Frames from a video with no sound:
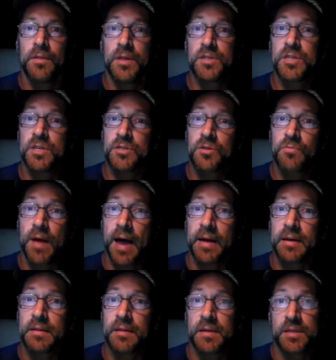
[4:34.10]
This is the
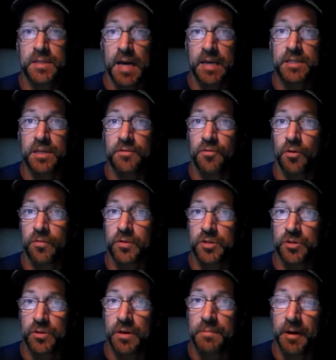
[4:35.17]
racket that is asset
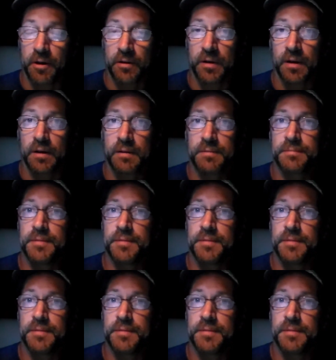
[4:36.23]
forfeiture in America.